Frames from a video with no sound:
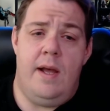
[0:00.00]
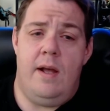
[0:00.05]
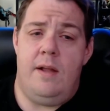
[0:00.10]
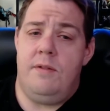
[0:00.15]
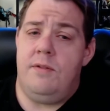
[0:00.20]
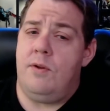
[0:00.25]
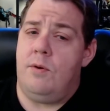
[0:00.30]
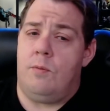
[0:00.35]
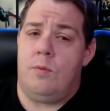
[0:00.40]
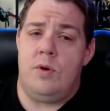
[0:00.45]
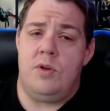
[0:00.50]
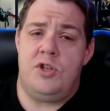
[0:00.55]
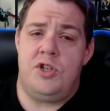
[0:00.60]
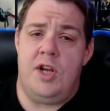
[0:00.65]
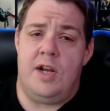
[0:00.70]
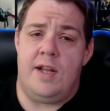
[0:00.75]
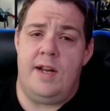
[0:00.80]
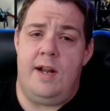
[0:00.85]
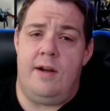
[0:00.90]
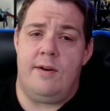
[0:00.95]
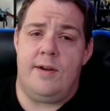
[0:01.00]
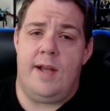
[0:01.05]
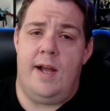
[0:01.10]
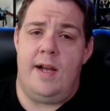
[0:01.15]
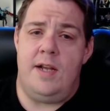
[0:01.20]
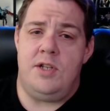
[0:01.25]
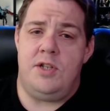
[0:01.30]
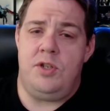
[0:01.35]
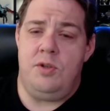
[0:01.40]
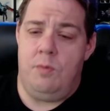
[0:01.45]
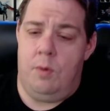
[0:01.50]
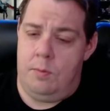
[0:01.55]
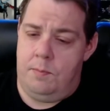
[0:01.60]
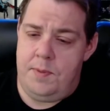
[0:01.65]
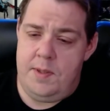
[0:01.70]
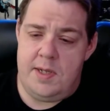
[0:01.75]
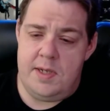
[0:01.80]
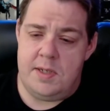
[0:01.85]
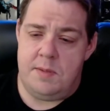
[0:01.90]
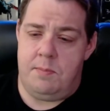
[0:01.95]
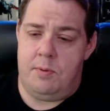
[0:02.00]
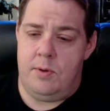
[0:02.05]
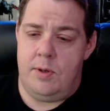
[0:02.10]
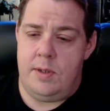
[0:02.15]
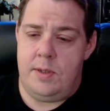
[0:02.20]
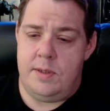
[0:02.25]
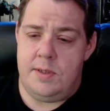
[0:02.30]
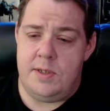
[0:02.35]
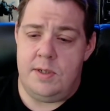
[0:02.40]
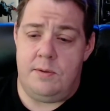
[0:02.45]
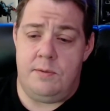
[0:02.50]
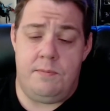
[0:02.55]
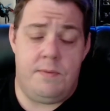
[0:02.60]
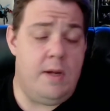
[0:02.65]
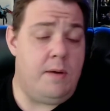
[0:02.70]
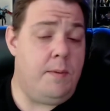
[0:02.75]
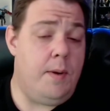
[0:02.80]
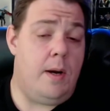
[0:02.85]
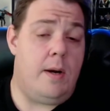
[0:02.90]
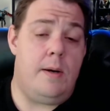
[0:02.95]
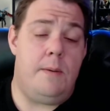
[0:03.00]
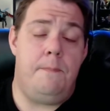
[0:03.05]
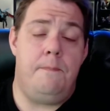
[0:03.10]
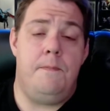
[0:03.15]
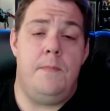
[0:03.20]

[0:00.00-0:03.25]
They're worth checking out, guys. You won't be disappointed. So there we are.